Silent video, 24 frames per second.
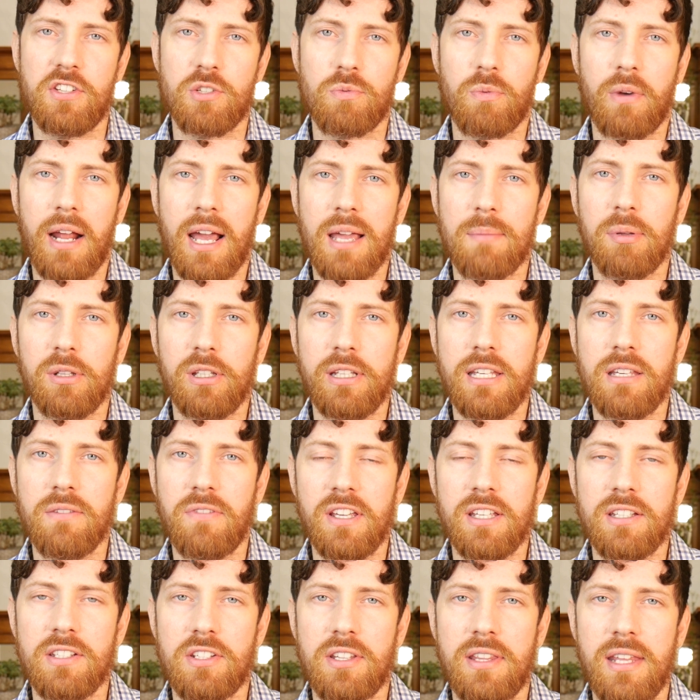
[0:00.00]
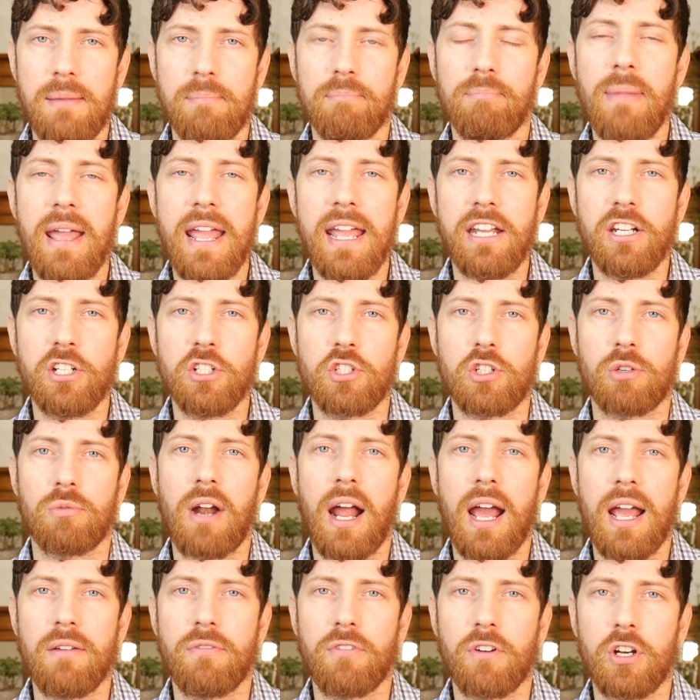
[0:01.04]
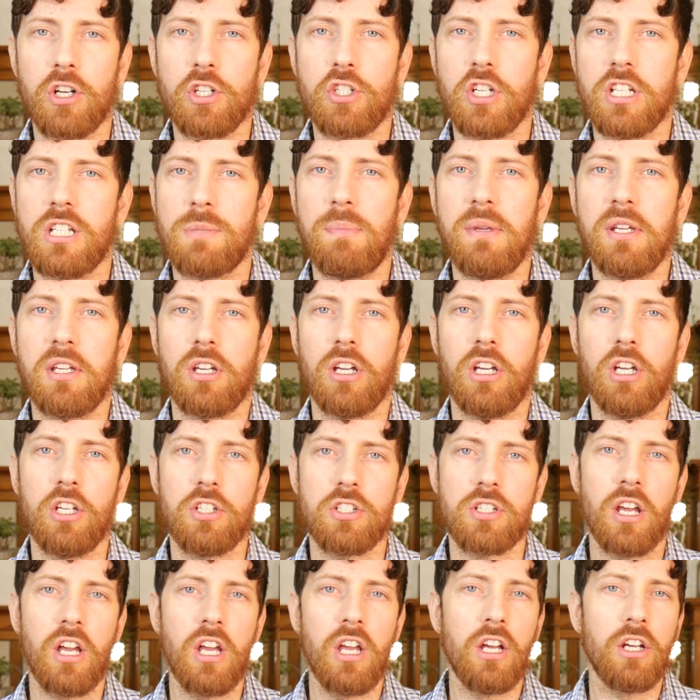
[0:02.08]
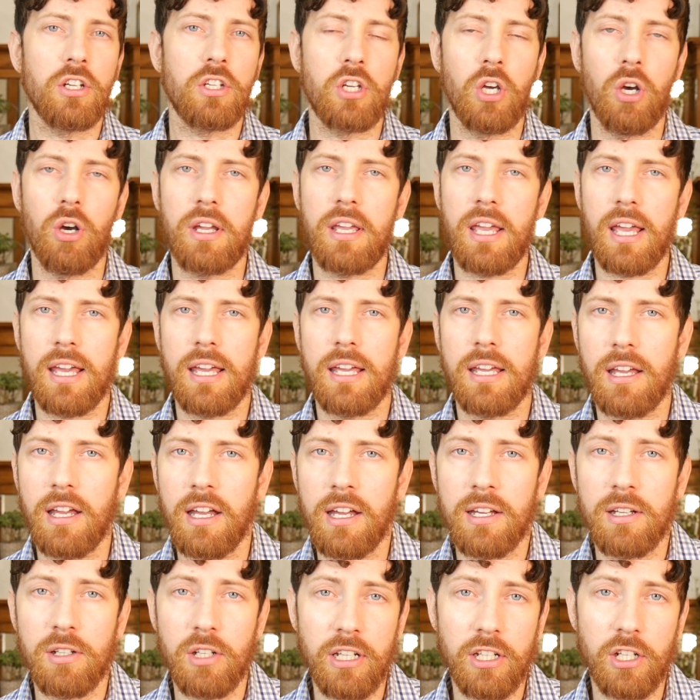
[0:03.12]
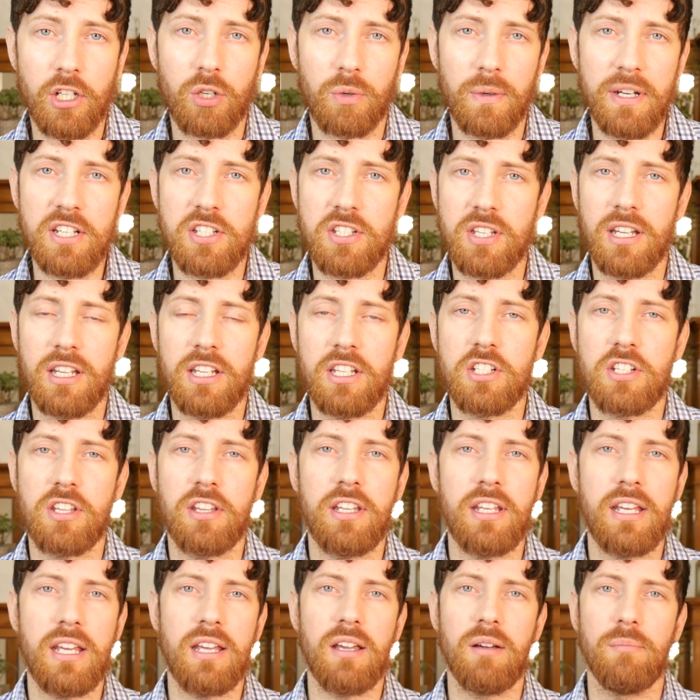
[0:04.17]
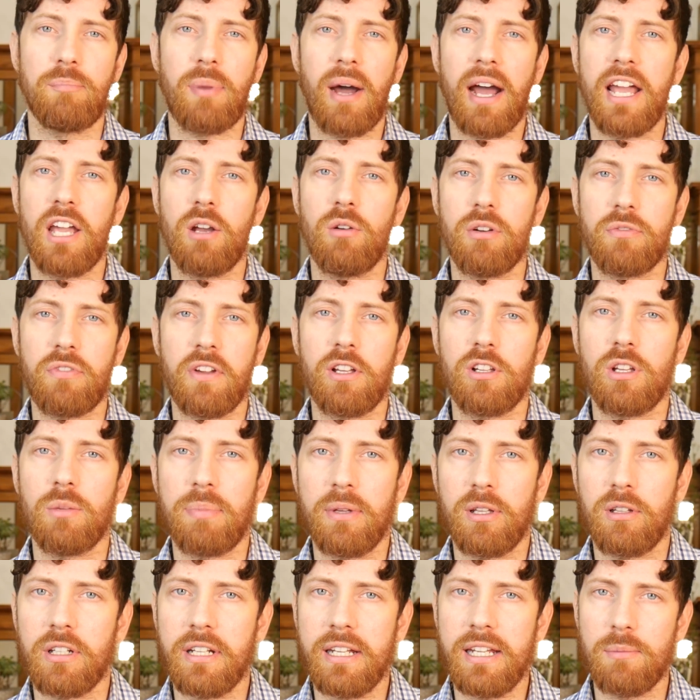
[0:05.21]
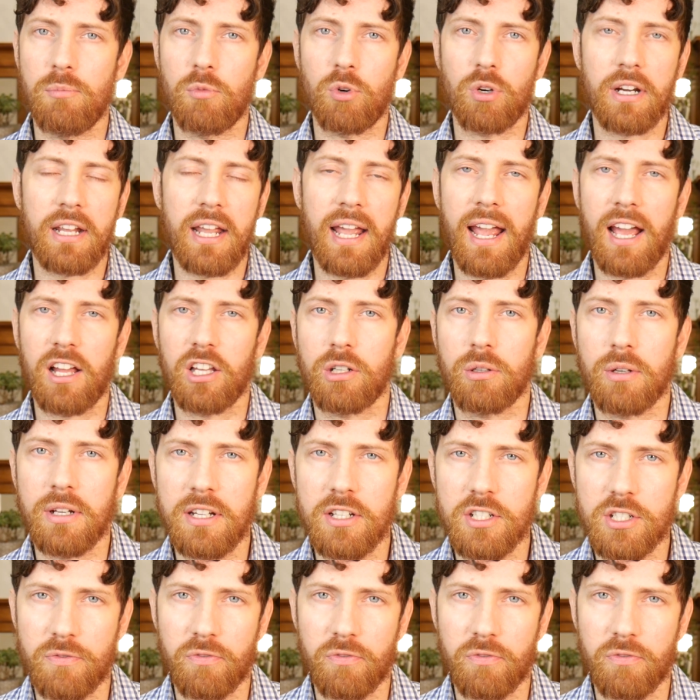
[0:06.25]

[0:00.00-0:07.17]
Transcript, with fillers: is what I believe is the main driver just because cooking increases the bioavailability, more calories